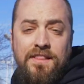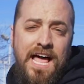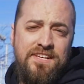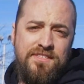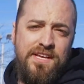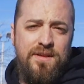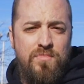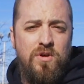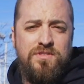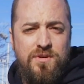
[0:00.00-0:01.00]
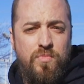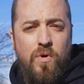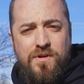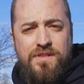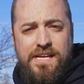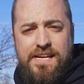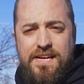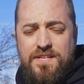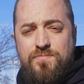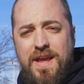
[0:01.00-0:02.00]
And lastly, and most importantly,
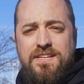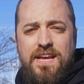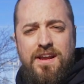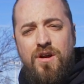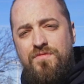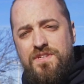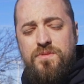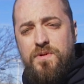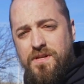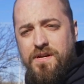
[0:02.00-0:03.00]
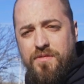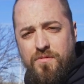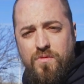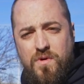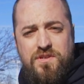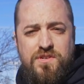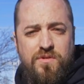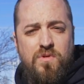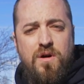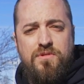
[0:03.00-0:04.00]
is maintaining our visibility through the
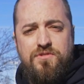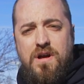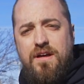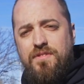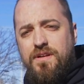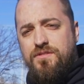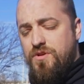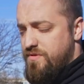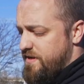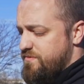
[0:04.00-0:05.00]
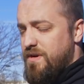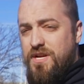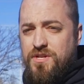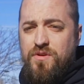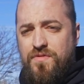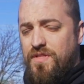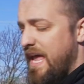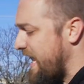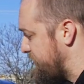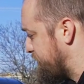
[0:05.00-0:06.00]
windshield while we're driving. Two things we can do for
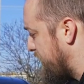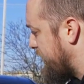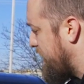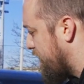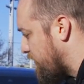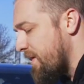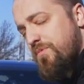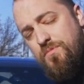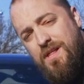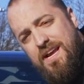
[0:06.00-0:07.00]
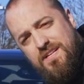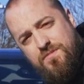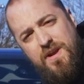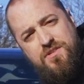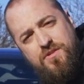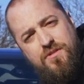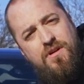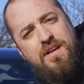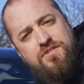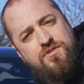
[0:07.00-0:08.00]
that is checking our wiper blades, make sure they're
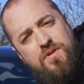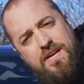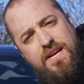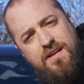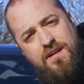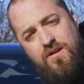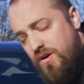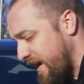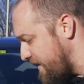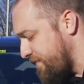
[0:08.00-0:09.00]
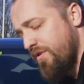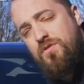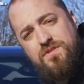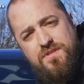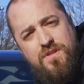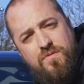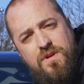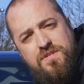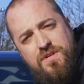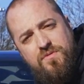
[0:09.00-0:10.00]
not streaking or getting frozen to the
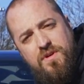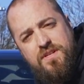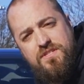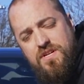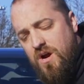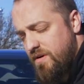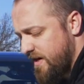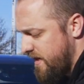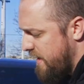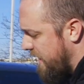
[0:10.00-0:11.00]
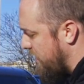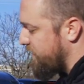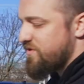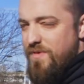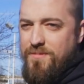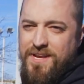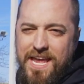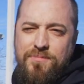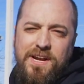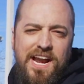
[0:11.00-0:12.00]
windshield when it's snowing, and also maybe
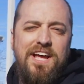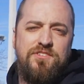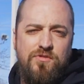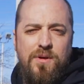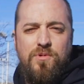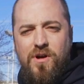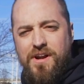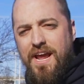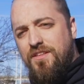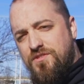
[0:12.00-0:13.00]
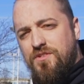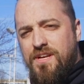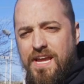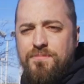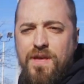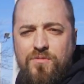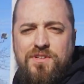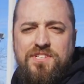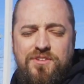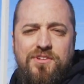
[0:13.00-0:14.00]
keeping an ice scraper on hand so you can keep that
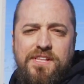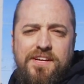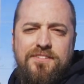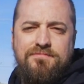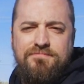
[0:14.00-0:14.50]
windshield clear.